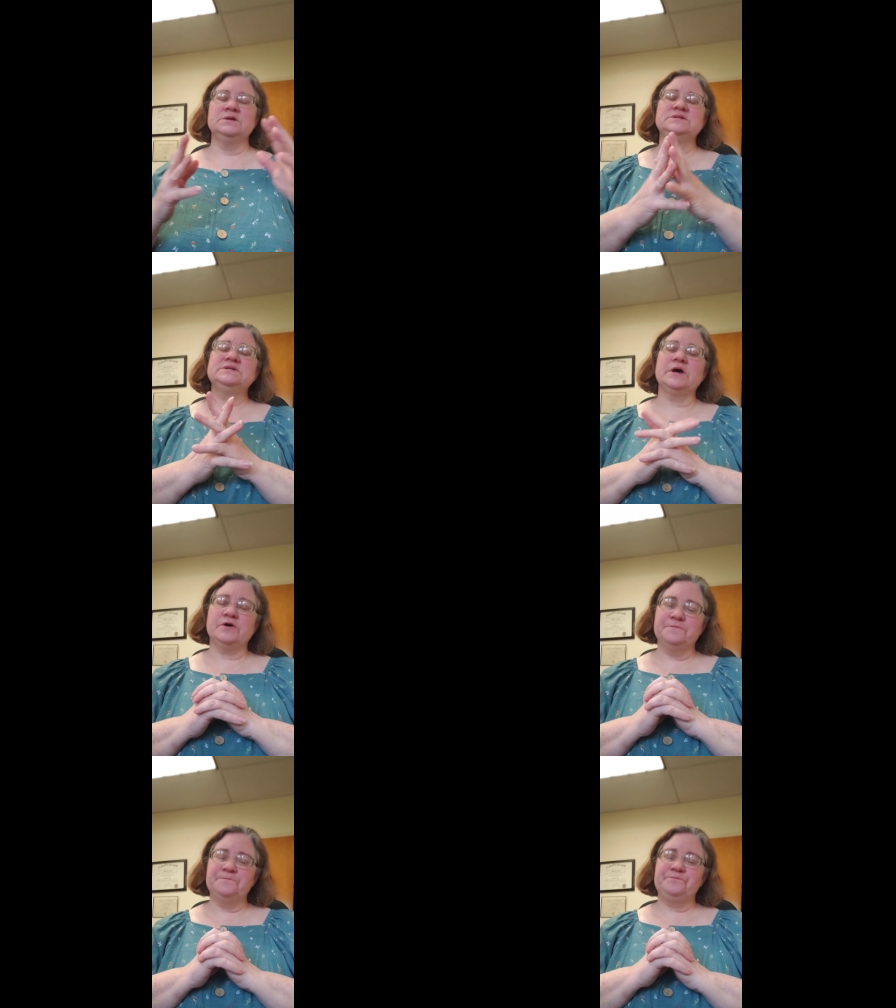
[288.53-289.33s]

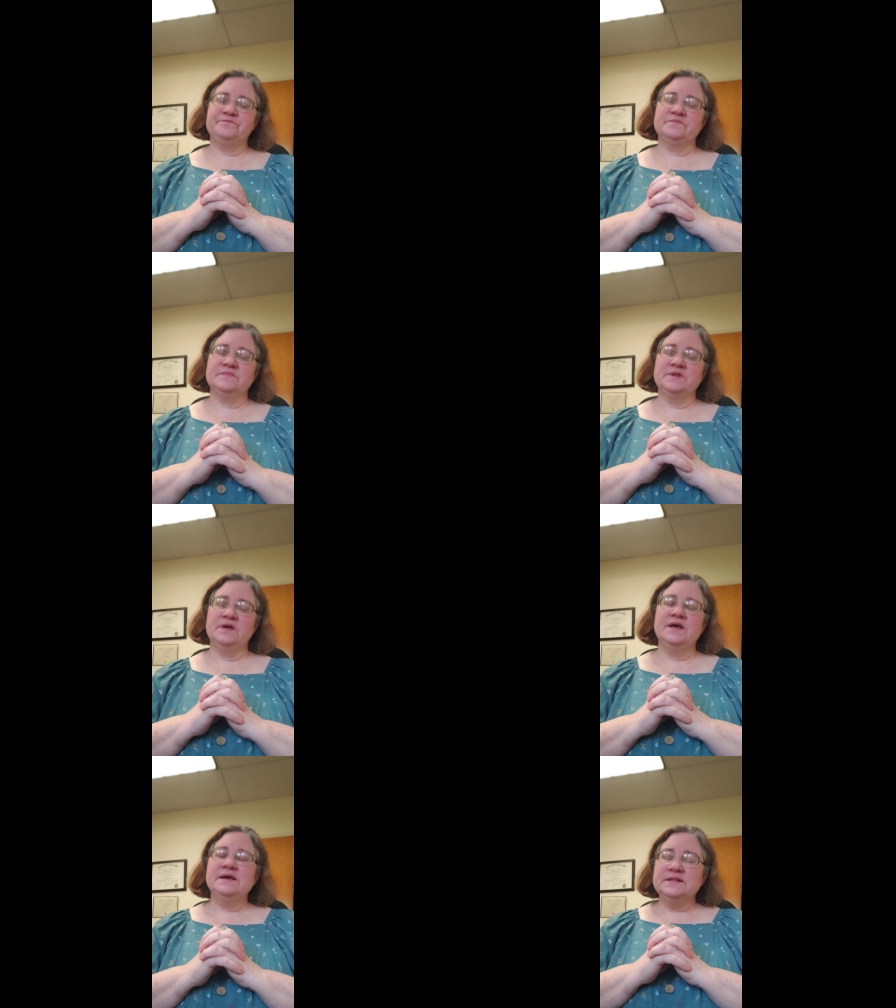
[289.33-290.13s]
So
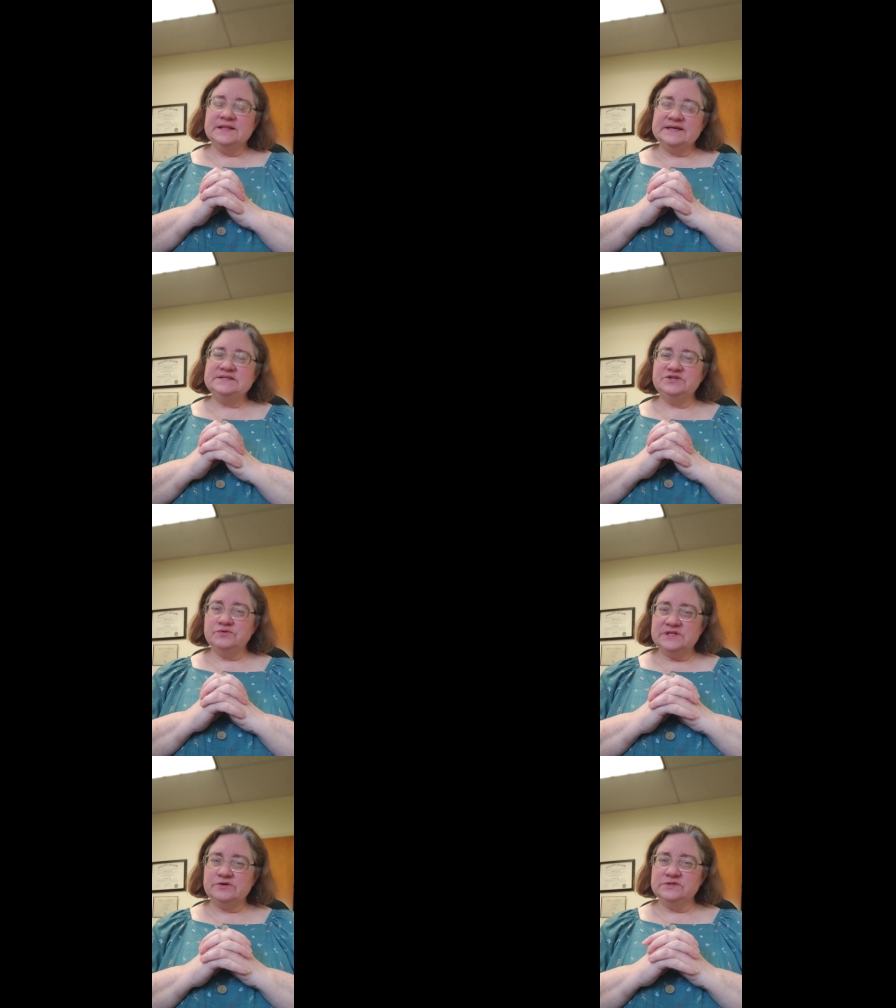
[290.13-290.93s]
let's do
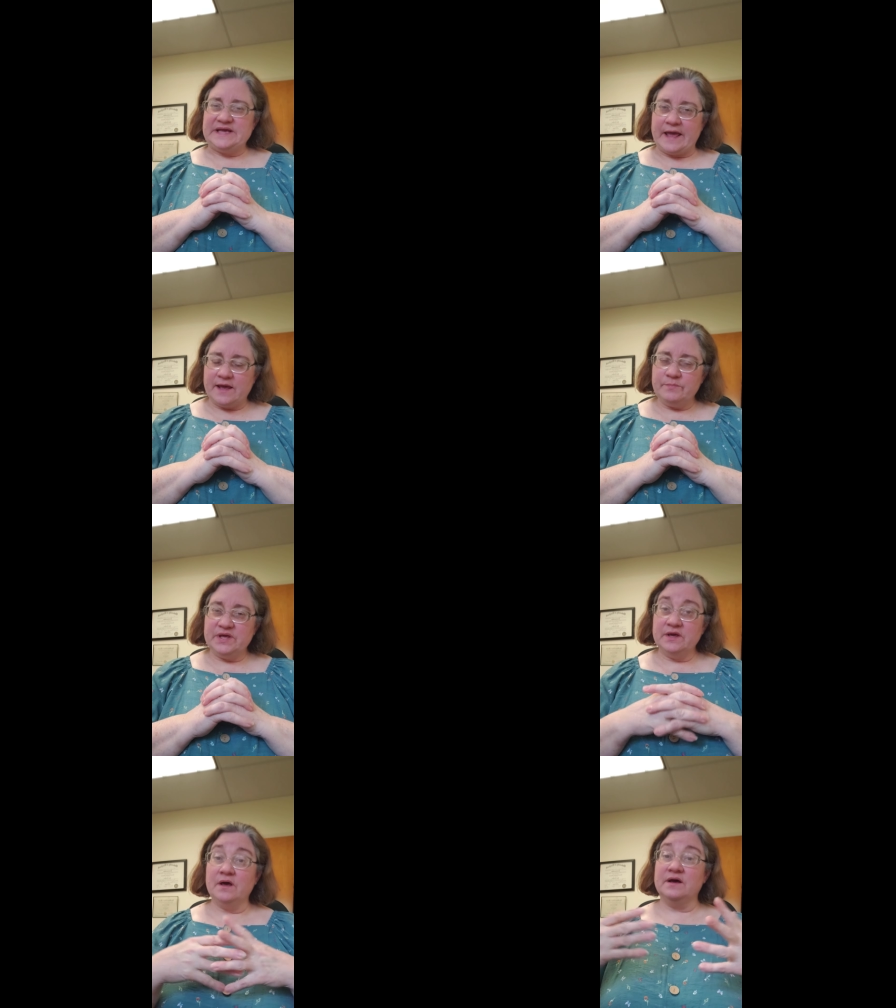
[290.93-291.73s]
a little
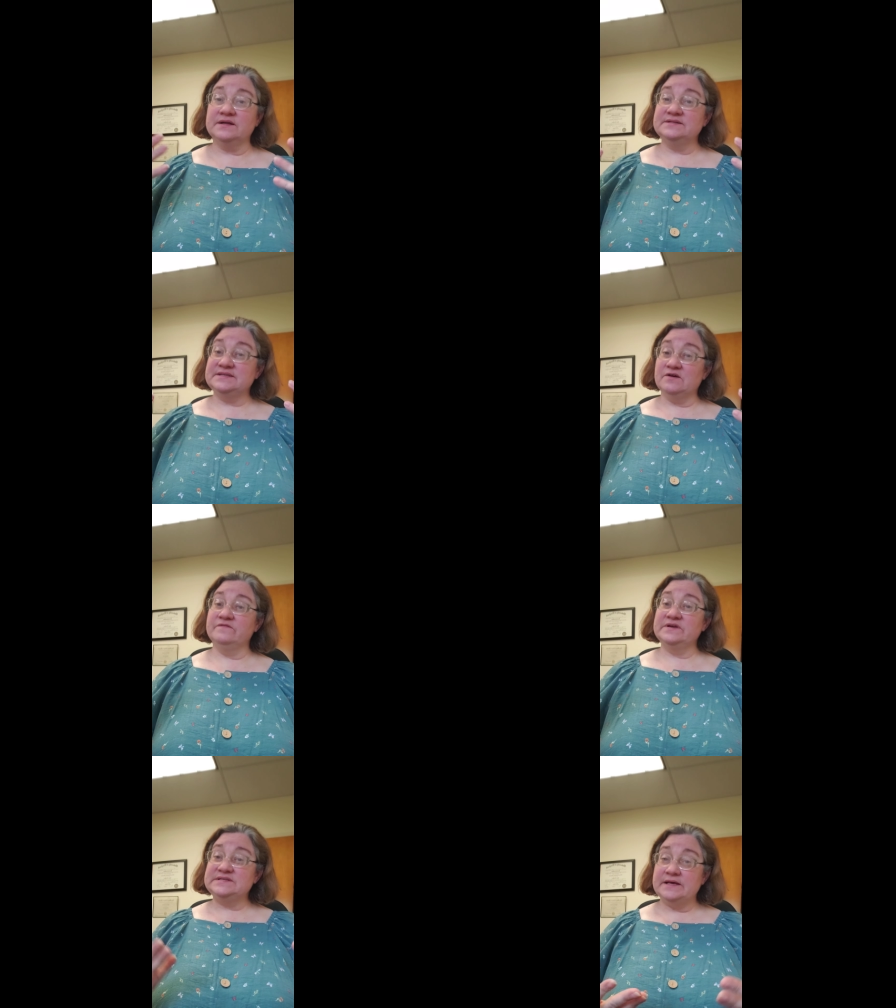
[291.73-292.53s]
tapping on
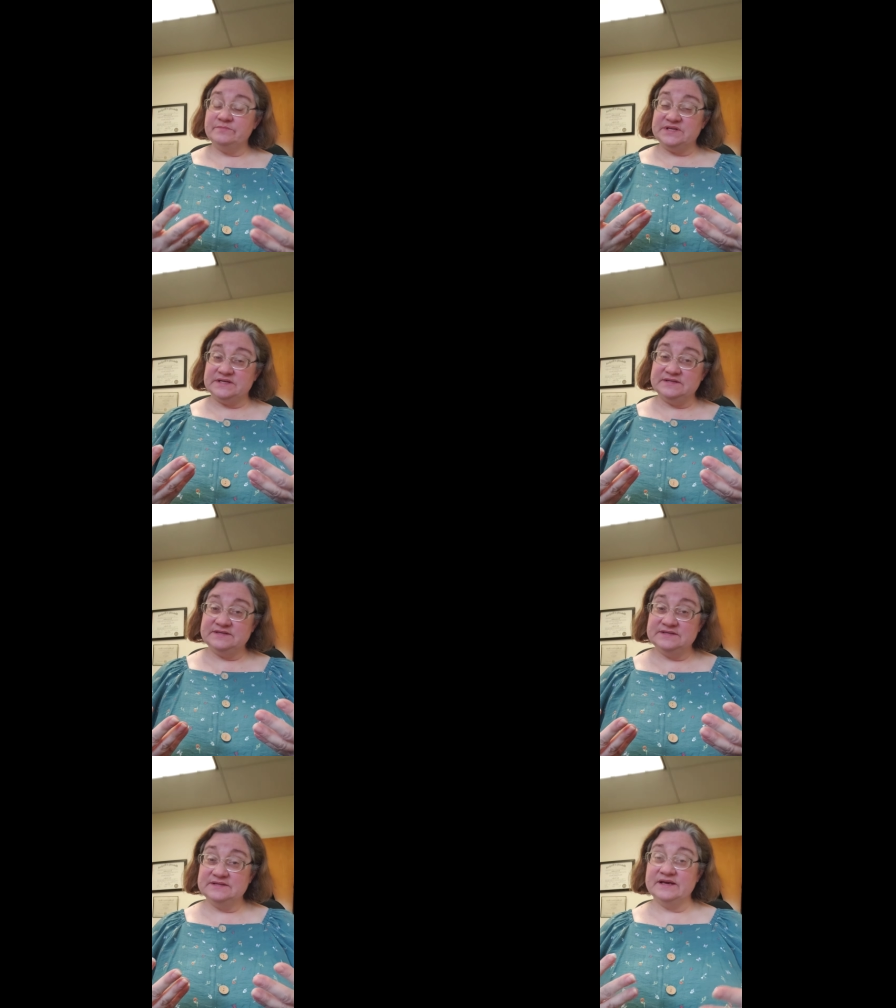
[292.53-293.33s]
self-acceptance.